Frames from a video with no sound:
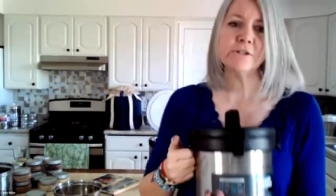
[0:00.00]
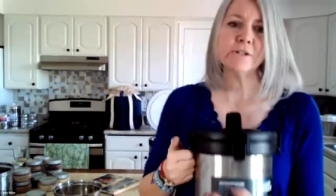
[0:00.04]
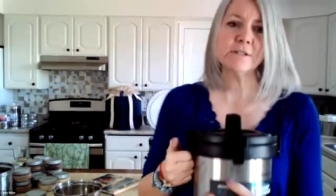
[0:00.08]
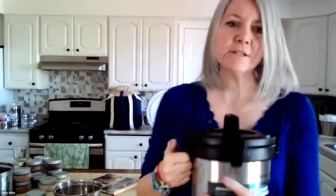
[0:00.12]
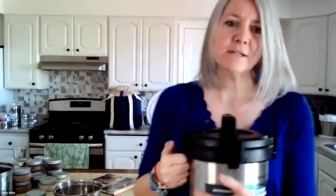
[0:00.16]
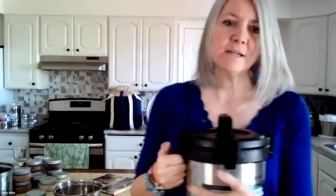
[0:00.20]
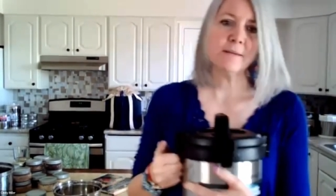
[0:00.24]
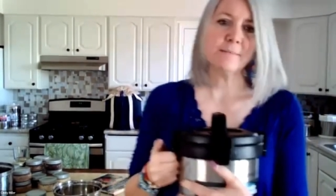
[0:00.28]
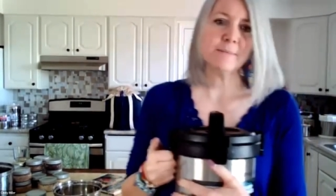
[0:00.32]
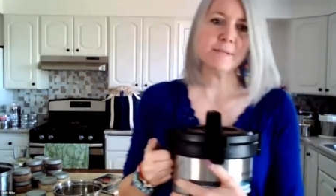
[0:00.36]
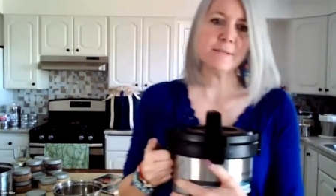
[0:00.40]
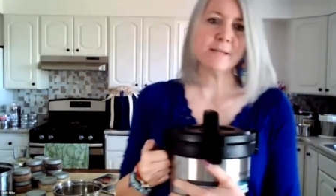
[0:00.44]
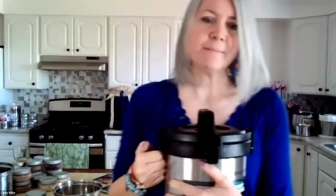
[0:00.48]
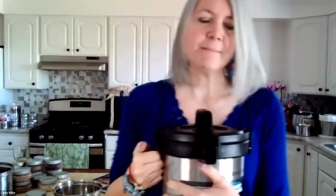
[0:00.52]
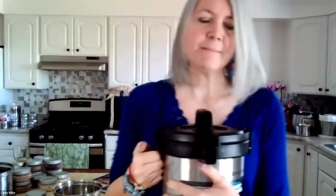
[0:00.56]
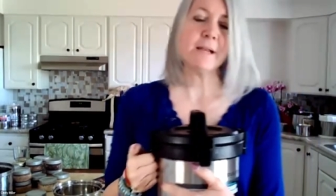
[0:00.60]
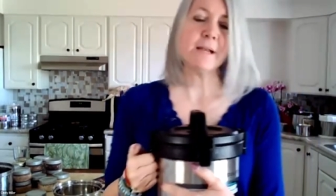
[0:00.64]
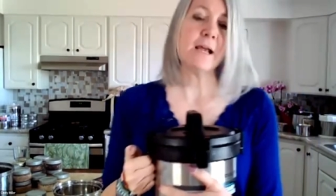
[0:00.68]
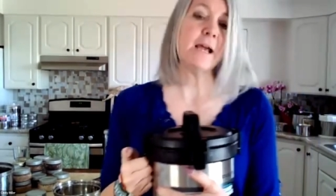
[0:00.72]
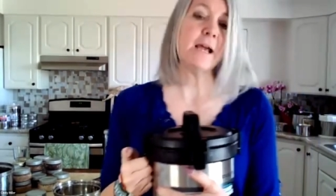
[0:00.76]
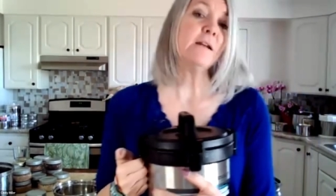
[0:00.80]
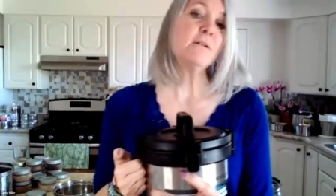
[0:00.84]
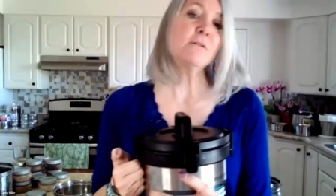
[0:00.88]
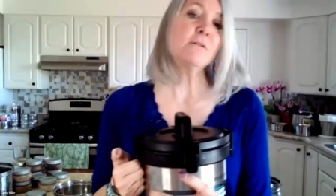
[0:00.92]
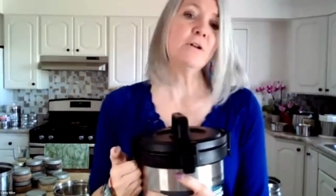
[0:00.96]
just comes up, and
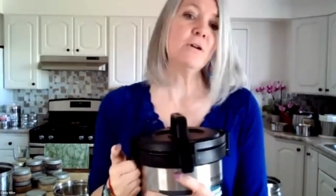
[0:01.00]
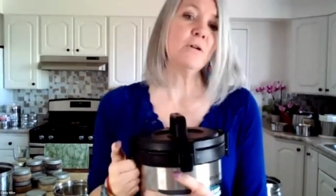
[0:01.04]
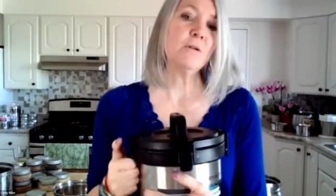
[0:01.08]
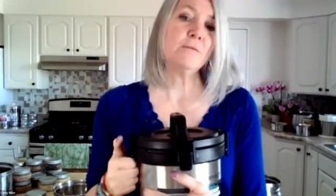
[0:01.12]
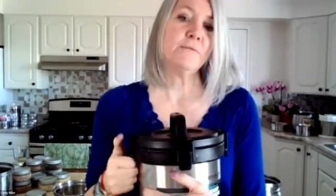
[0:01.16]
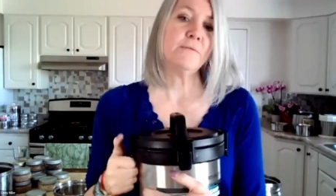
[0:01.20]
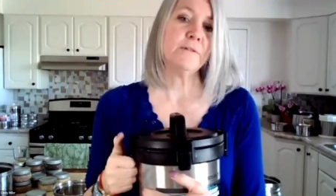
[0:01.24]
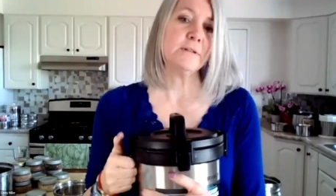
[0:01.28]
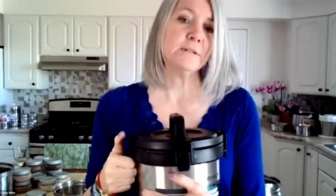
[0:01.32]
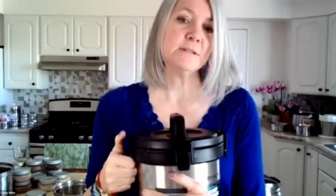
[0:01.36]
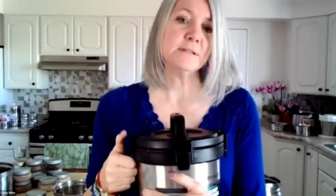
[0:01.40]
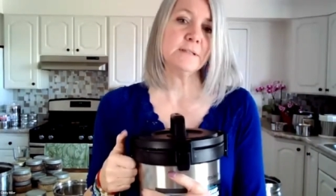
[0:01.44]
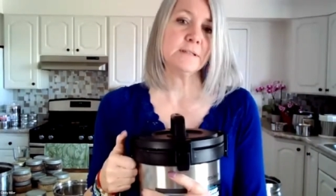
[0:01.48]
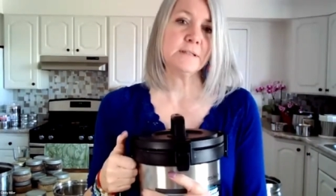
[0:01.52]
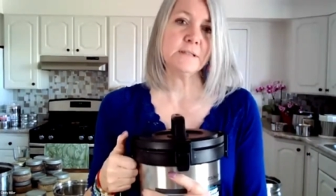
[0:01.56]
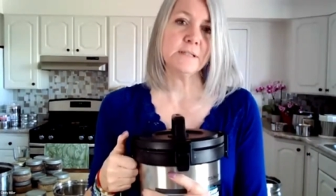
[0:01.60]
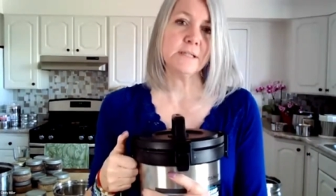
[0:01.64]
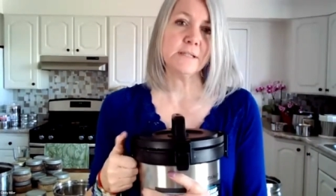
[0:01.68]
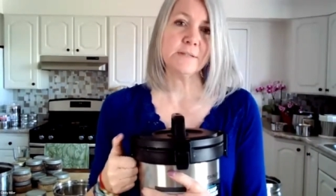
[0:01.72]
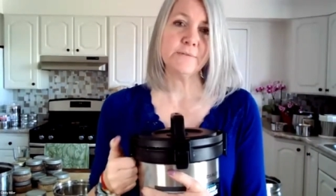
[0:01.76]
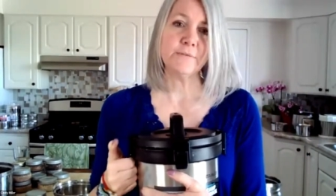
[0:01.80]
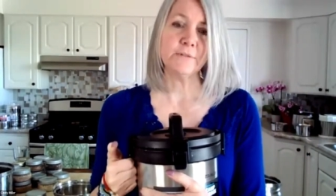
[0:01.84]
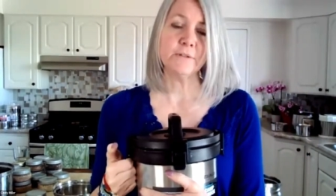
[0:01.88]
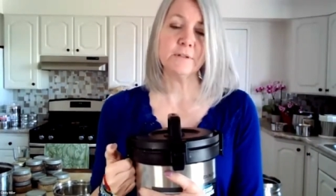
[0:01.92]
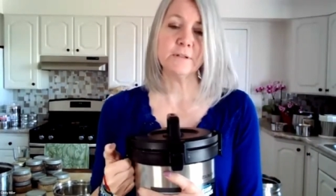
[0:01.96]
I don't know if it's
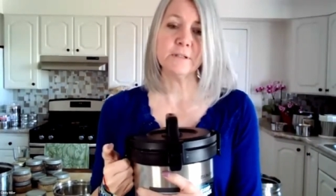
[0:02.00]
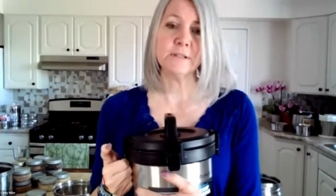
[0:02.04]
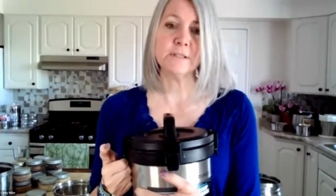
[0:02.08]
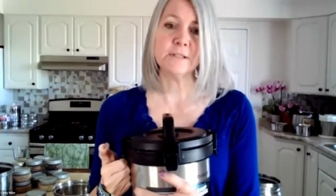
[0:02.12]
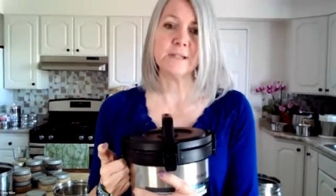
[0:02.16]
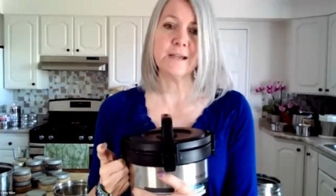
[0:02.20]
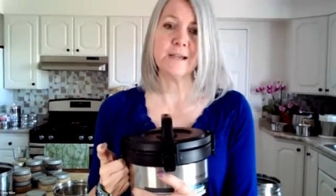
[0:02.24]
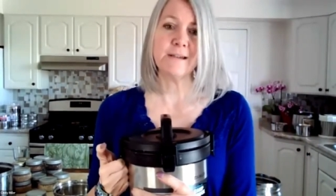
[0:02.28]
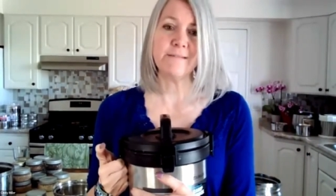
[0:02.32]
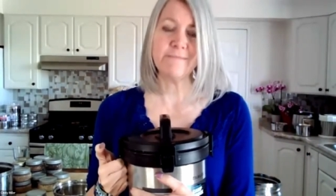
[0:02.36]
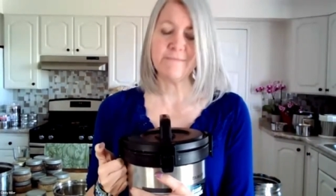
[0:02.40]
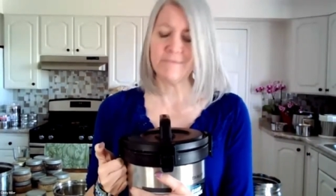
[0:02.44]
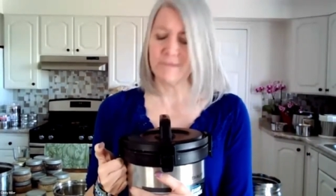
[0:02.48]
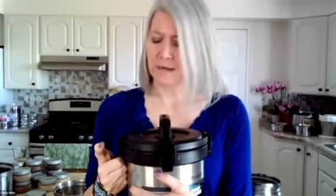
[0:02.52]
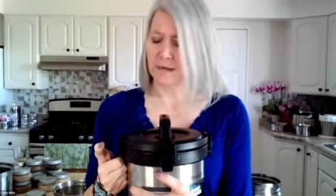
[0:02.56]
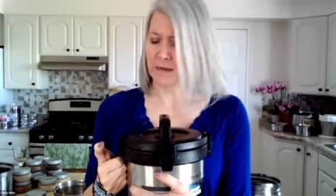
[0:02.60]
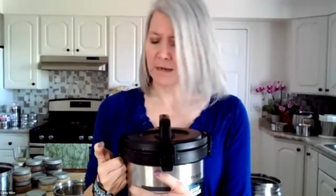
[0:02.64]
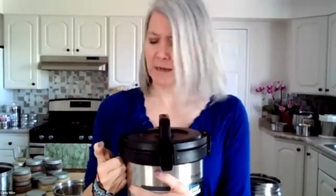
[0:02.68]
successful because I've